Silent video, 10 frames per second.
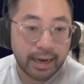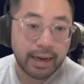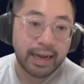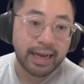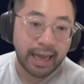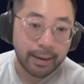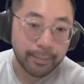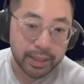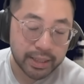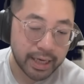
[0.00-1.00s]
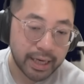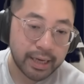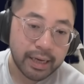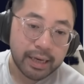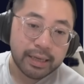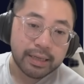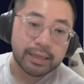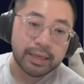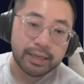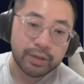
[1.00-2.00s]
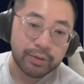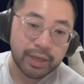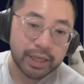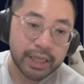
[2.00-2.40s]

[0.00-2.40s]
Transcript: Now, I must say, this unit,